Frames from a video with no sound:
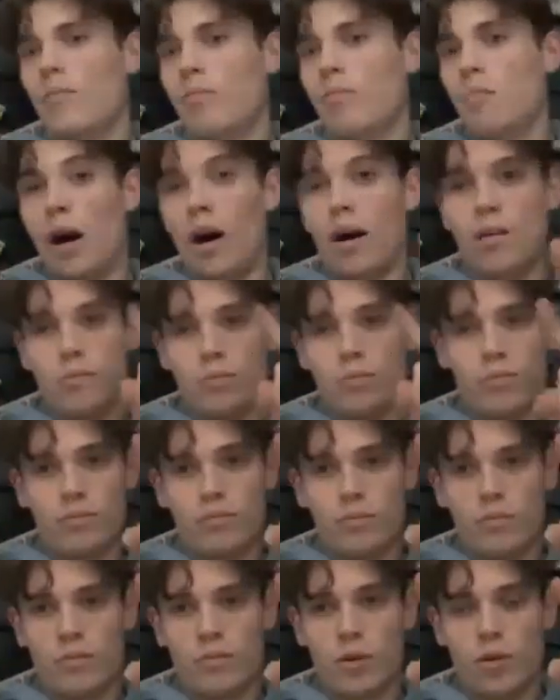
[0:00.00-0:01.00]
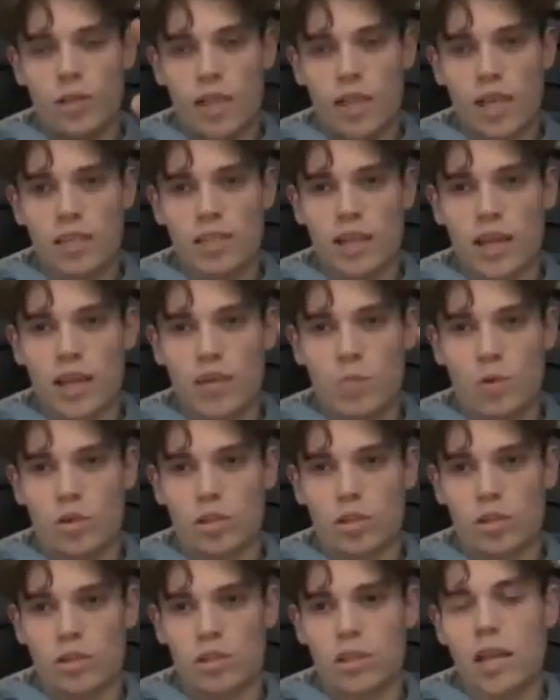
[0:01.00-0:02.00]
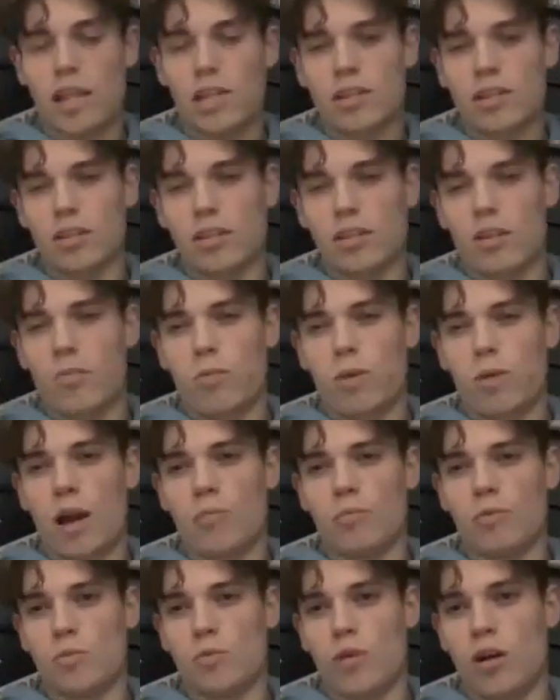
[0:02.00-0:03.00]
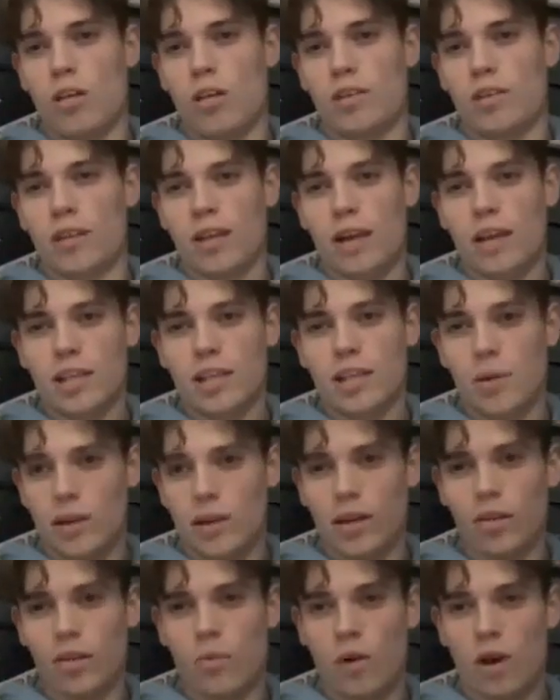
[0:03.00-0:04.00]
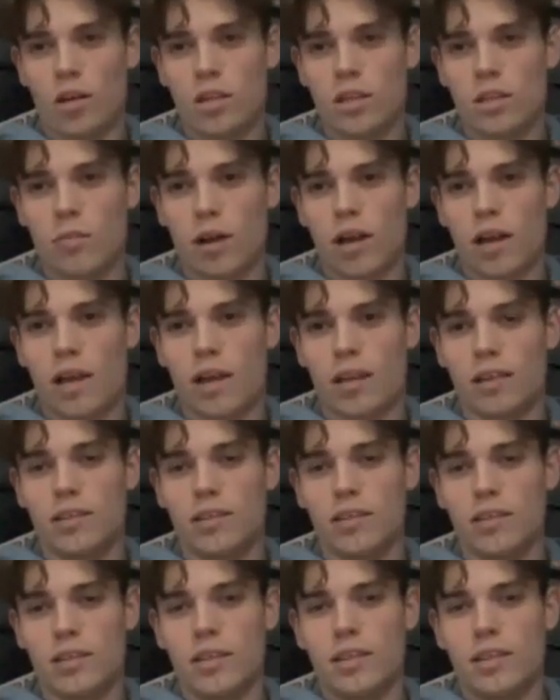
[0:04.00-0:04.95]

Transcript: But yesterday was a good day, so the off plan was worth it. That's how it kind of works in my head.